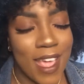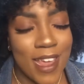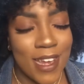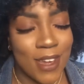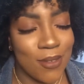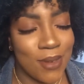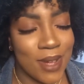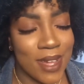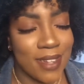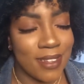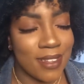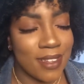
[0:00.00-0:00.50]

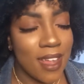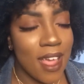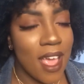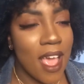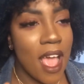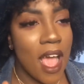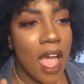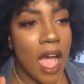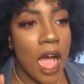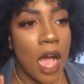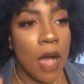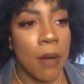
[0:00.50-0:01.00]
Anyways,
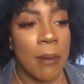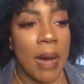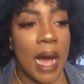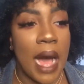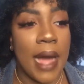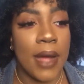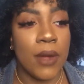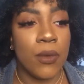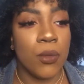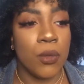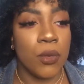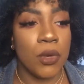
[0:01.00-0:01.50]

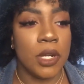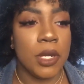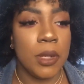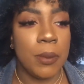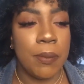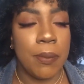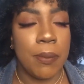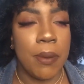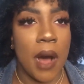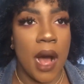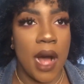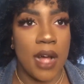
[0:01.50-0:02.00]
I would
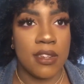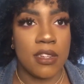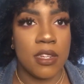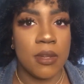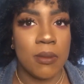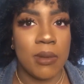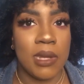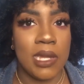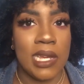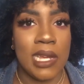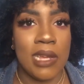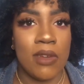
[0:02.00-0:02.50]

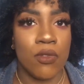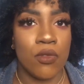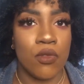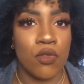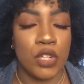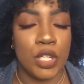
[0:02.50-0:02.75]
possibly